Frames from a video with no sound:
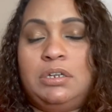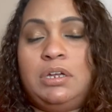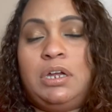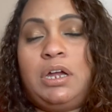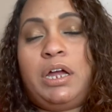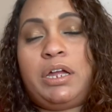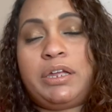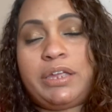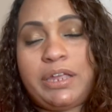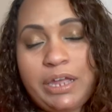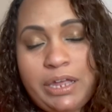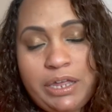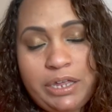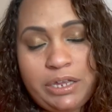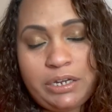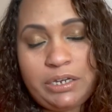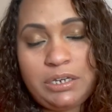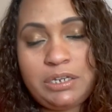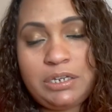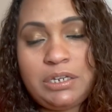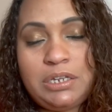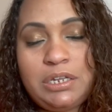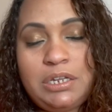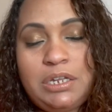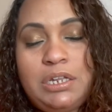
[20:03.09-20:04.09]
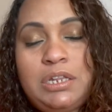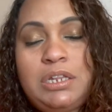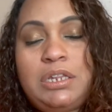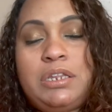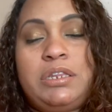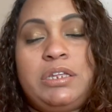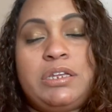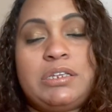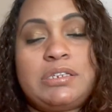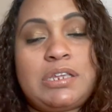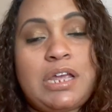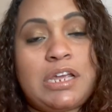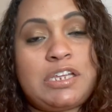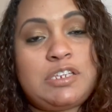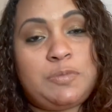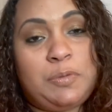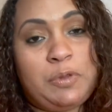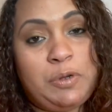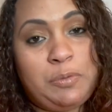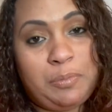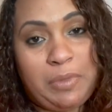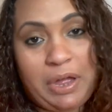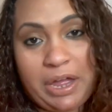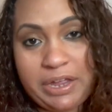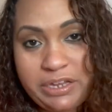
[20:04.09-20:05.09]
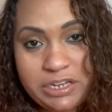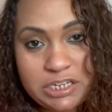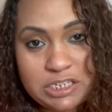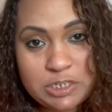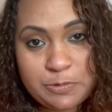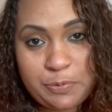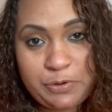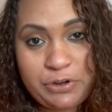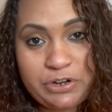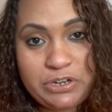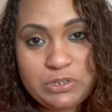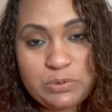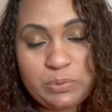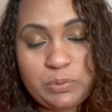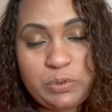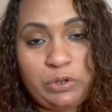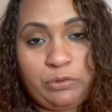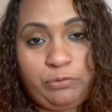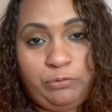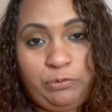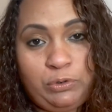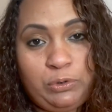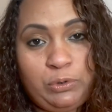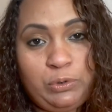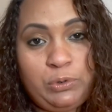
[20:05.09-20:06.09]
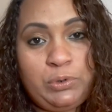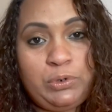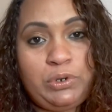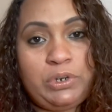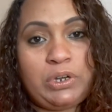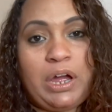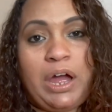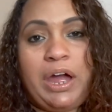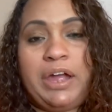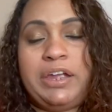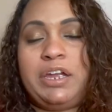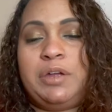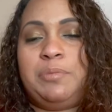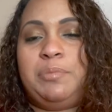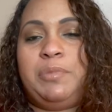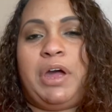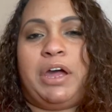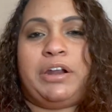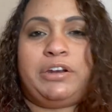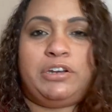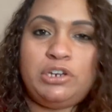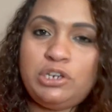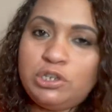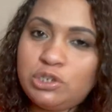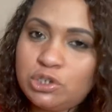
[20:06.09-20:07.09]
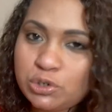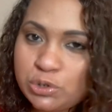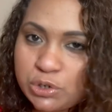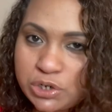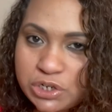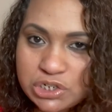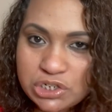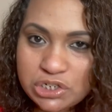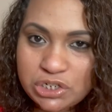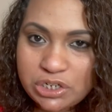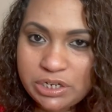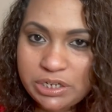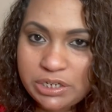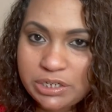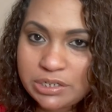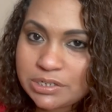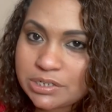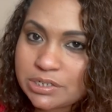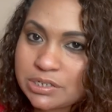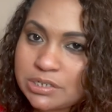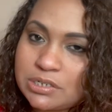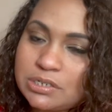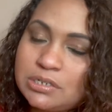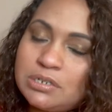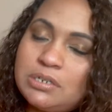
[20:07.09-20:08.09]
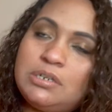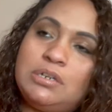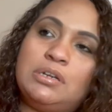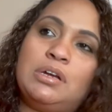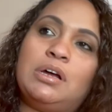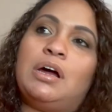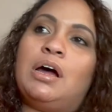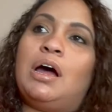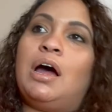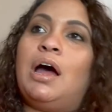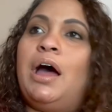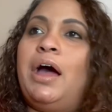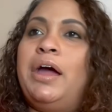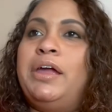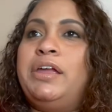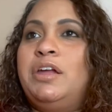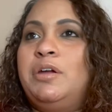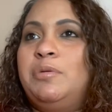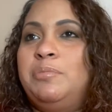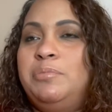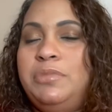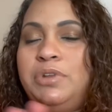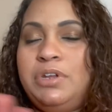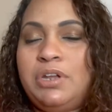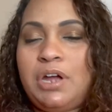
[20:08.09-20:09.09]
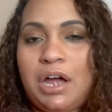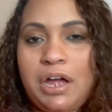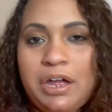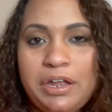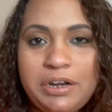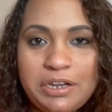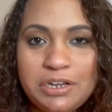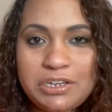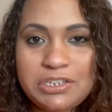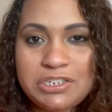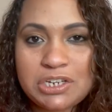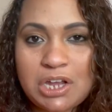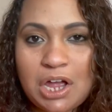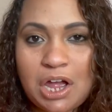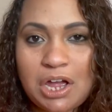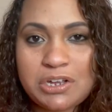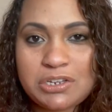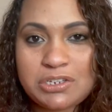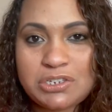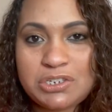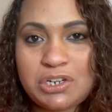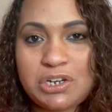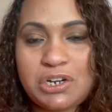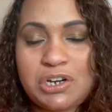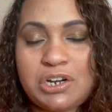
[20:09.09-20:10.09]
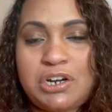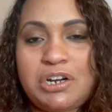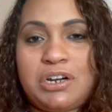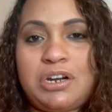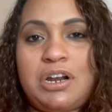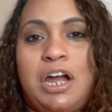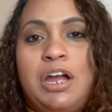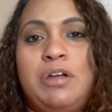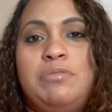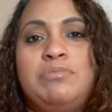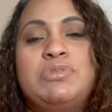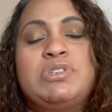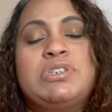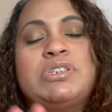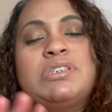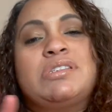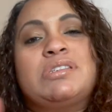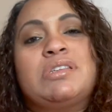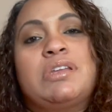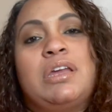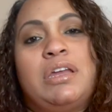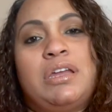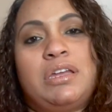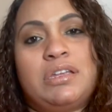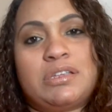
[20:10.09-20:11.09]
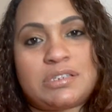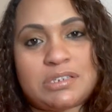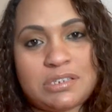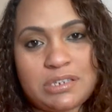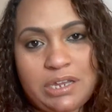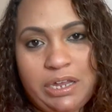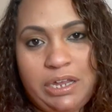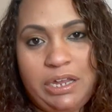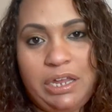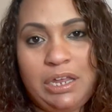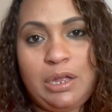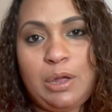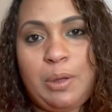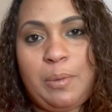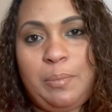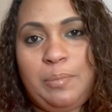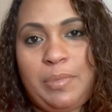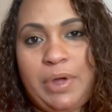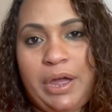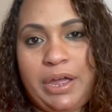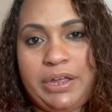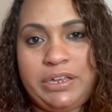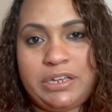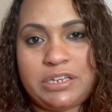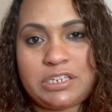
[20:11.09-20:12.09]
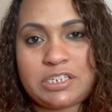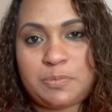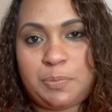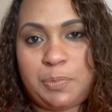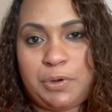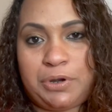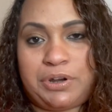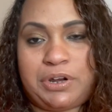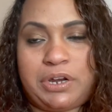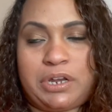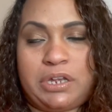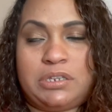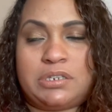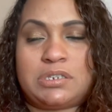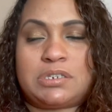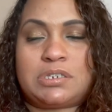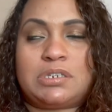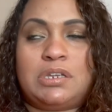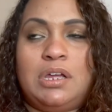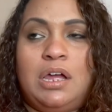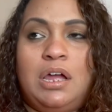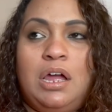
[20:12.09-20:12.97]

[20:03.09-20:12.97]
Again, this has been my experience with food. I am not a nutritionist. I am not a doctor. I'm just saying my experience.